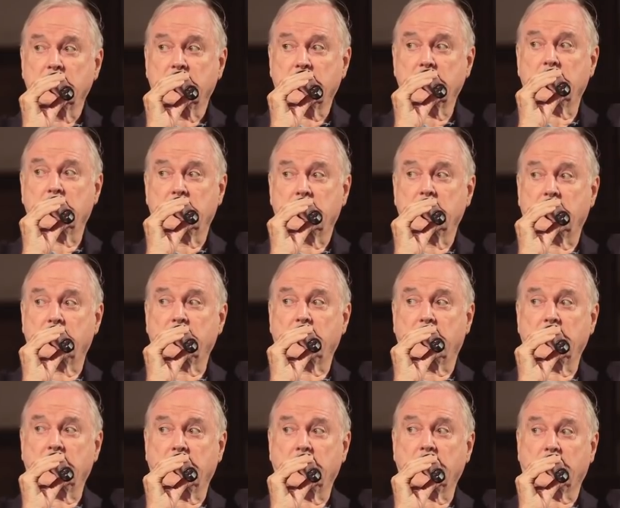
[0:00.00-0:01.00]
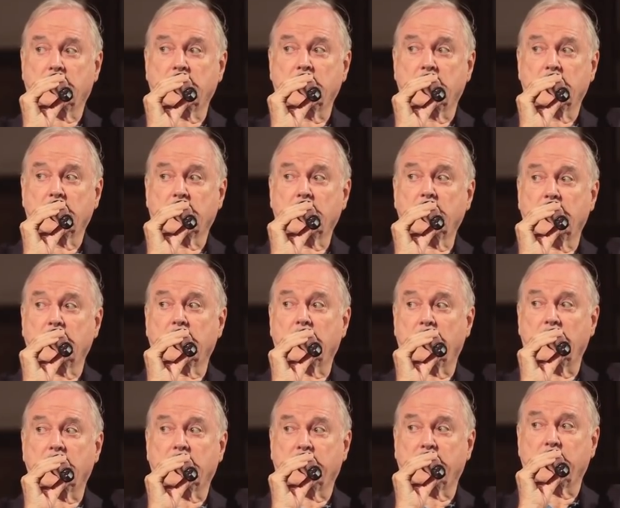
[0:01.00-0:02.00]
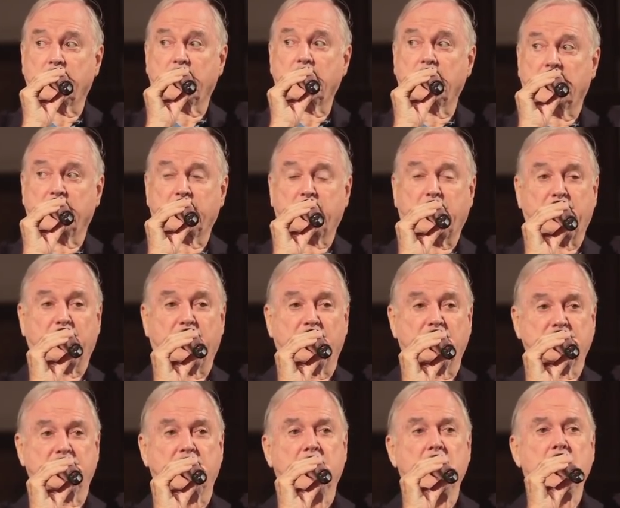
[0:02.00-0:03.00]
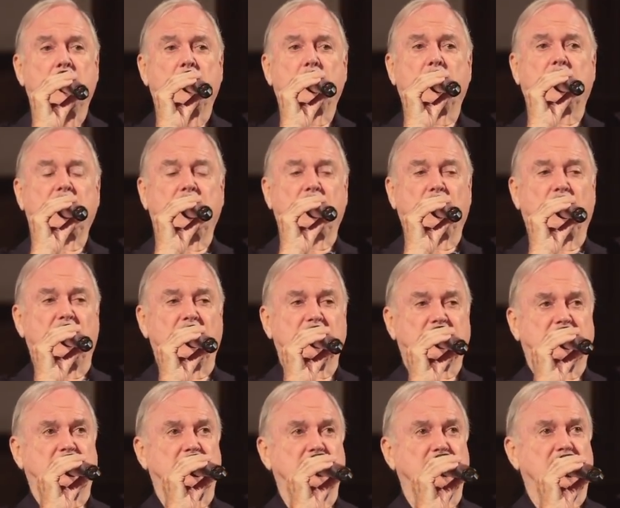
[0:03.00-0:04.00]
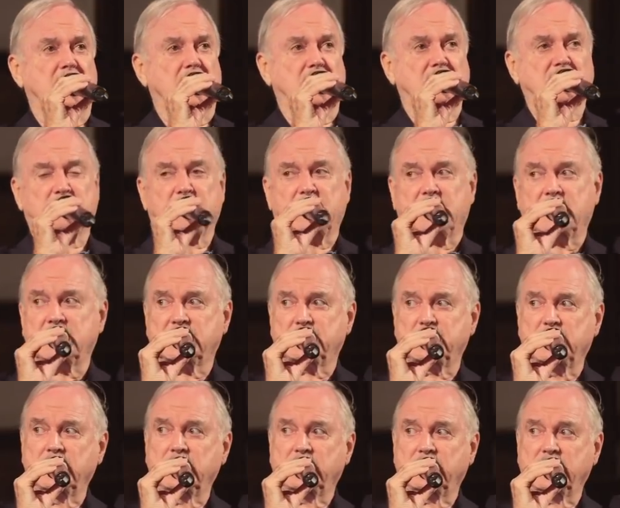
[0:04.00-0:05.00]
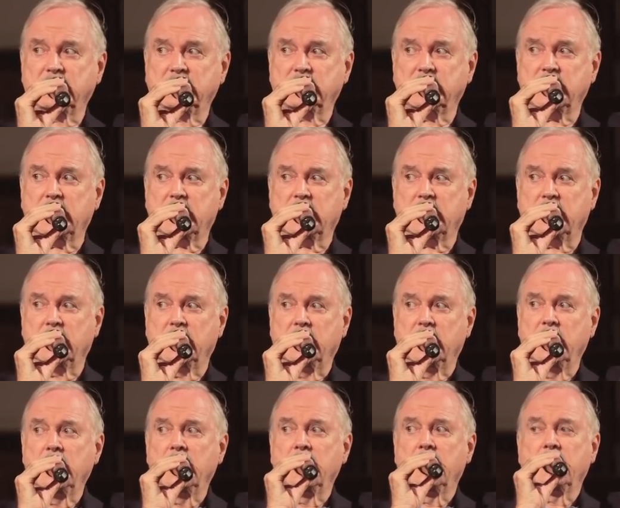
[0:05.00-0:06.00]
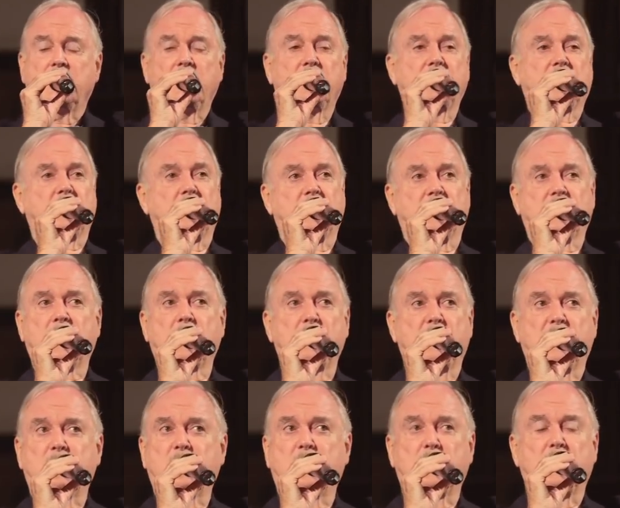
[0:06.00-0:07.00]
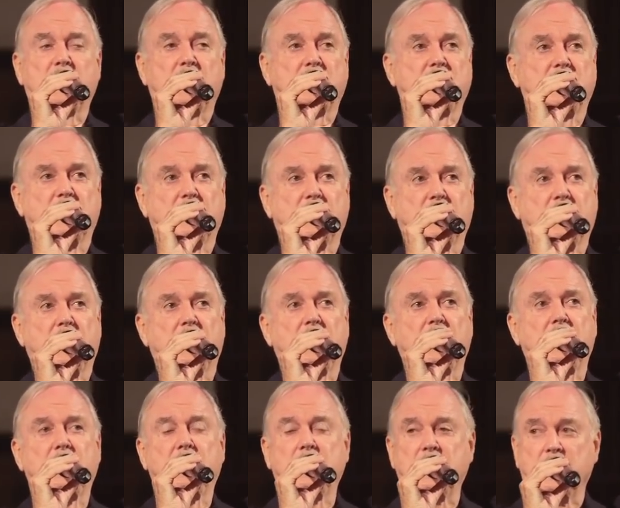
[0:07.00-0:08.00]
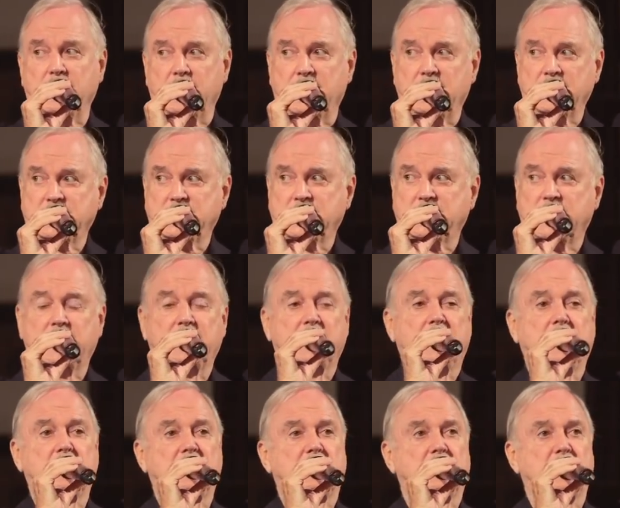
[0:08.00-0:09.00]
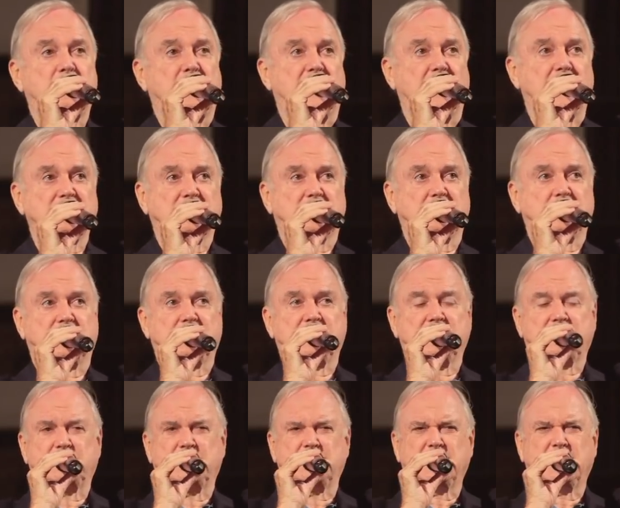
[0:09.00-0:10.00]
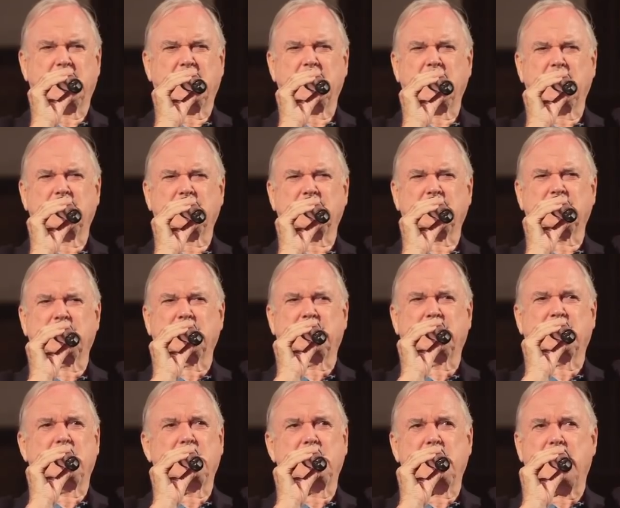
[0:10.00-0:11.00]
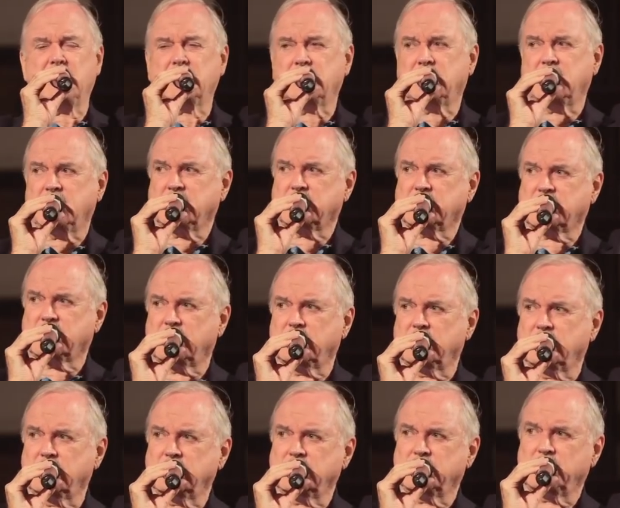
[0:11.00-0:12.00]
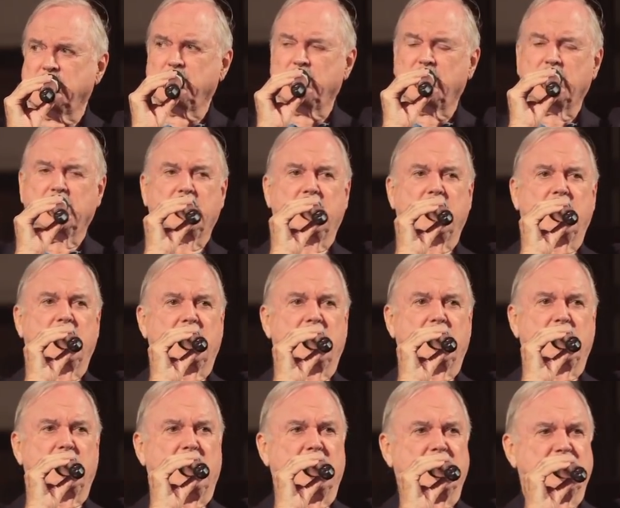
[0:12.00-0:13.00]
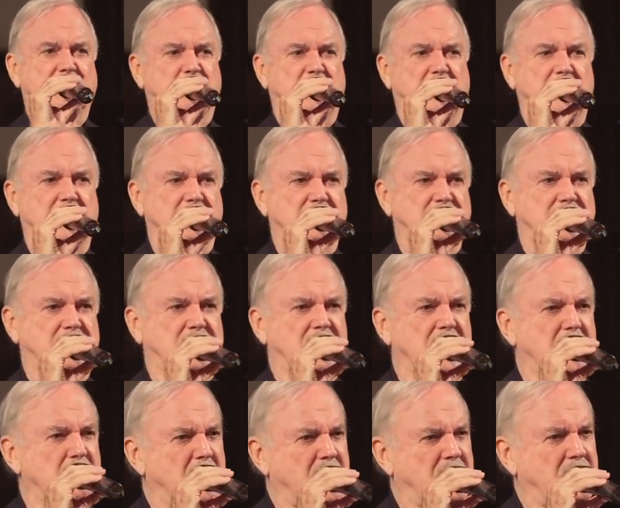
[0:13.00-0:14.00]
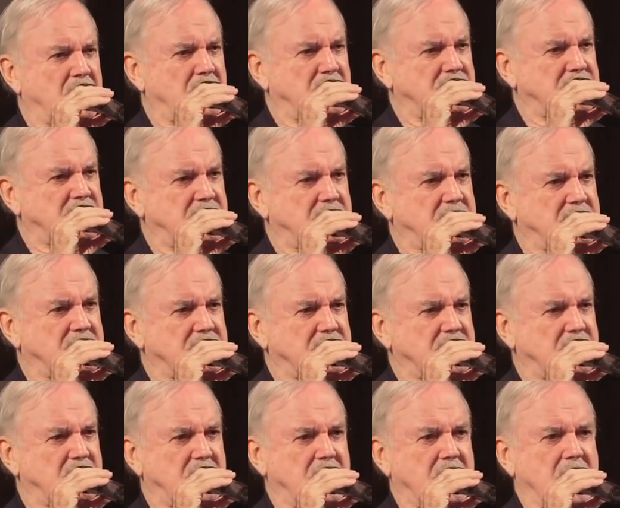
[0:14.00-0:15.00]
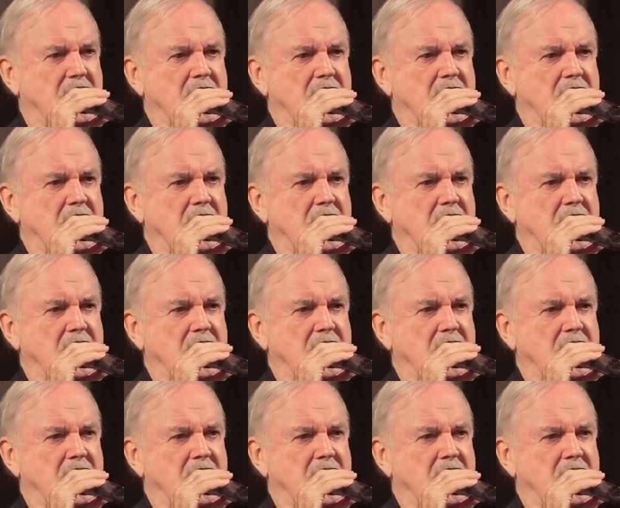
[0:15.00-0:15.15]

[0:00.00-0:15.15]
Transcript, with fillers: Yeah, it really does. Quite a lot of it, quite a proportion. When you watch the Marx Brothers movies now, some of them are just delirious. And then there are passages, particularly the sort of romantic stories, where one of the other Marx Brothers, Gummo, was it, or someone?